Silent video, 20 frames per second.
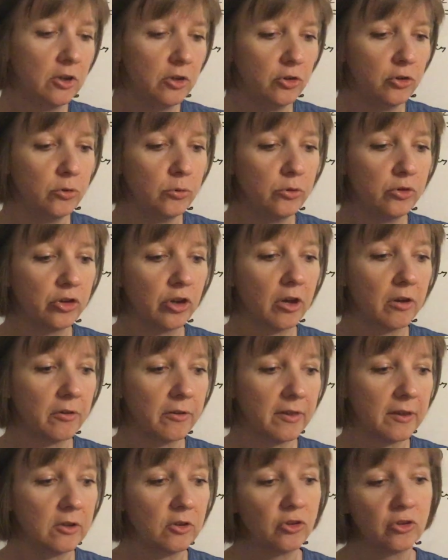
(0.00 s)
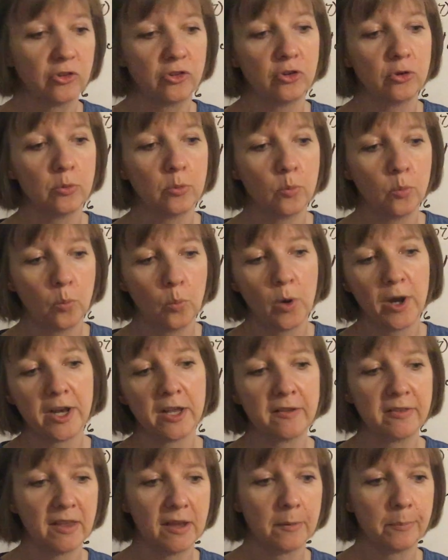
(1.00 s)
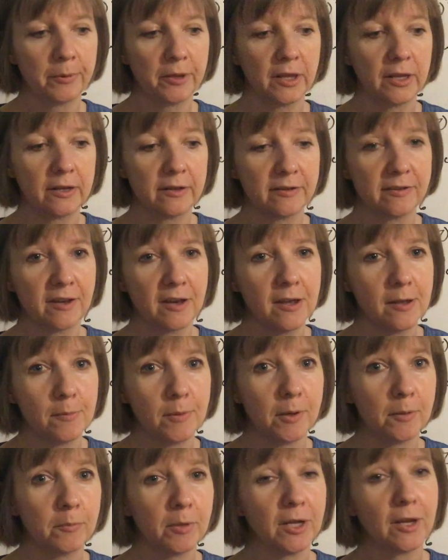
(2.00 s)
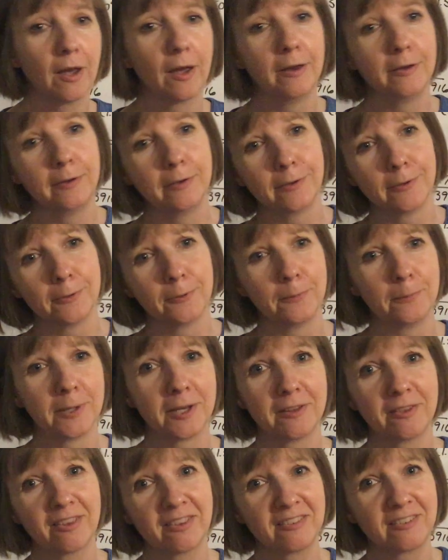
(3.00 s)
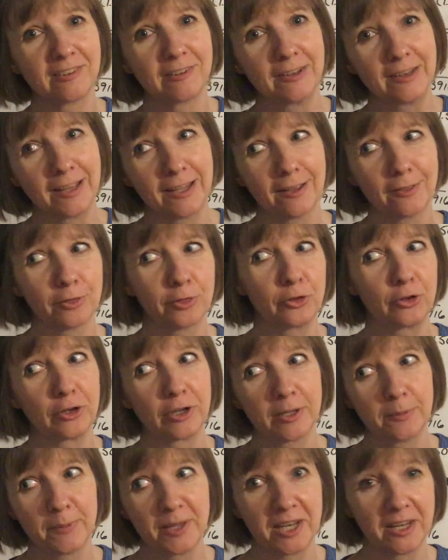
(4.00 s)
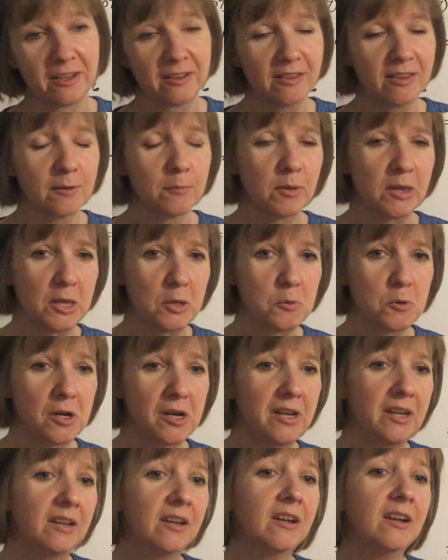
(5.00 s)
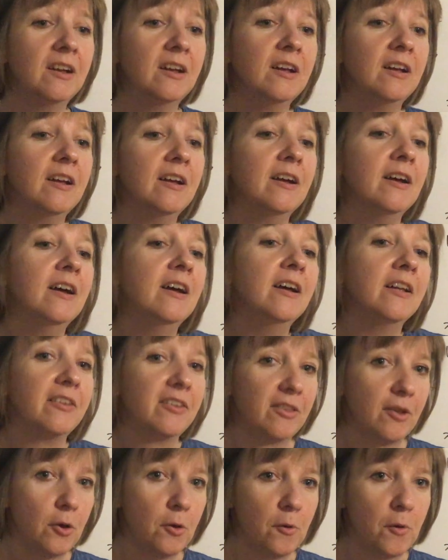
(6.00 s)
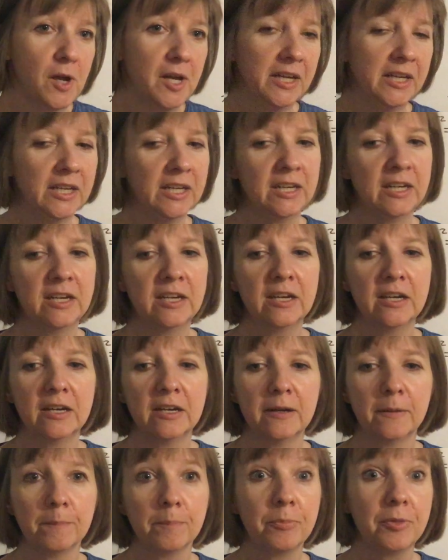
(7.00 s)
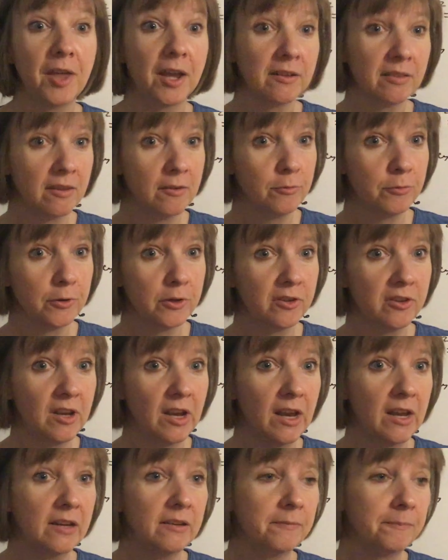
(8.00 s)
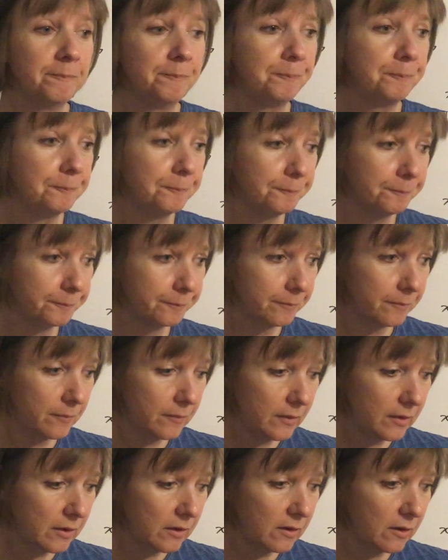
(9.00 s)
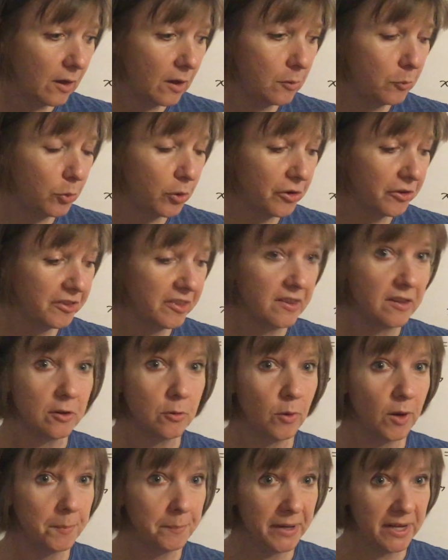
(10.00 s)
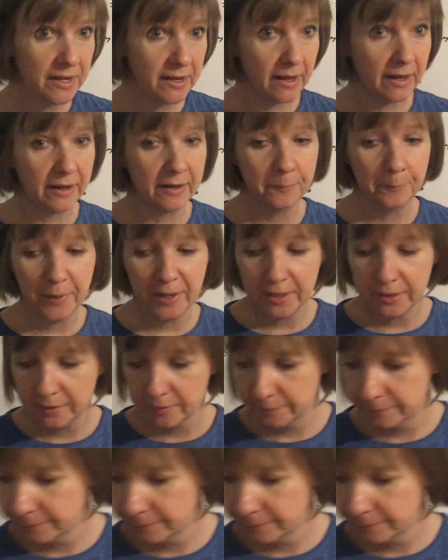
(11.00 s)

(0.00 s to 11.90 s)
do chunks and just do 1 example at a time. And I'm like, I do, but it's still like 30 minutes. I'm sorry. So that's it for today. We'll see you on Monday. Bye.